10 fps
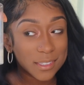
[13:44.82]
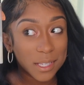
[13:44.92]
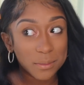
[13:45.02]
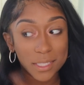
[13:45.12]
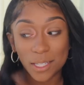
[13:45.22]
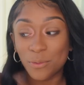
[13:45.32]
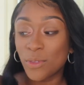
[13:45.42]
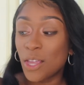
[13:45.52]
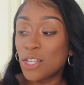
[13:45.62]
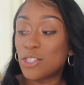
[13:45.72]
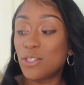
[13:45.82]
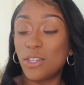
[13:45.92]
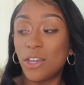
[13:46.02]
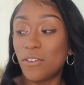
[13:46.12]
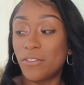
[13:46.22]
empty
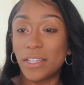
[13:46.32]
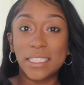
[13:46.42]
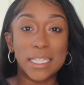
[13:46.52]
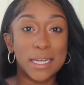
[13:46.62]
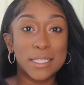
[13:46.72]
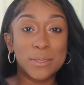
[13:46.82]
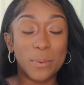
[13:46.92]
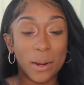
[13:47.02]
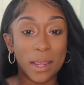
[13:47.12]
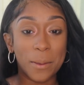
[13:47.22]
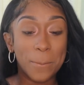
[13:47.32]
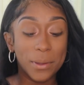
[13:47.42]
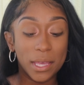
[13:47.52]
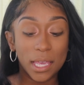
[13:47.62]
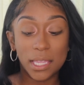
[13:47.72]
Studio Fix setting spray,
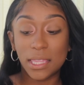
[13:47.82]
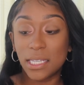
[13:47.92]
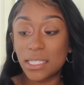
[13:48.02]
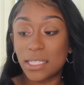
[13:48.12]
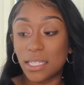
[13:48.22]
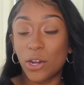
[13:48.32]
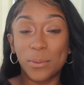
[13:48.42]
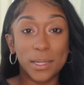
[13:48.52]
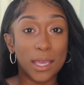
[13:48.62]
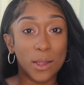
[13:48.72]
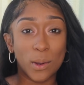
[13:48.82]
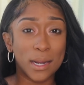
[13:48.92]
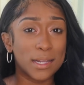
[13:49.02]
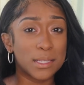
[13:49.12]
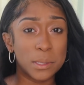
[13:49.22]
but this Urban Decay All
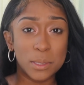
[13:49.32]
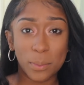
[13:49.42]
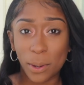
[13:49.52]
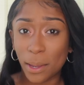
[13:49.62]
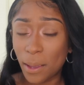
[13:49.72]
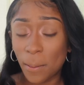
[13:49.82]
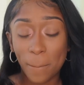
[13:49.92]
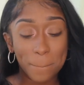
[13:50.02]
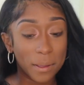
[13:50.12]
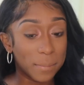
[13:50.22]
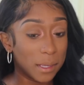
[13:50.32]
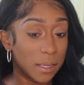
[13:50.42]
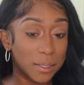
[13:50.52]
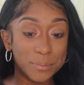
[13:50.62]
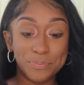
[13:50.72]
Night Setting Spray,
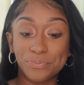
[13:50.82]
baby.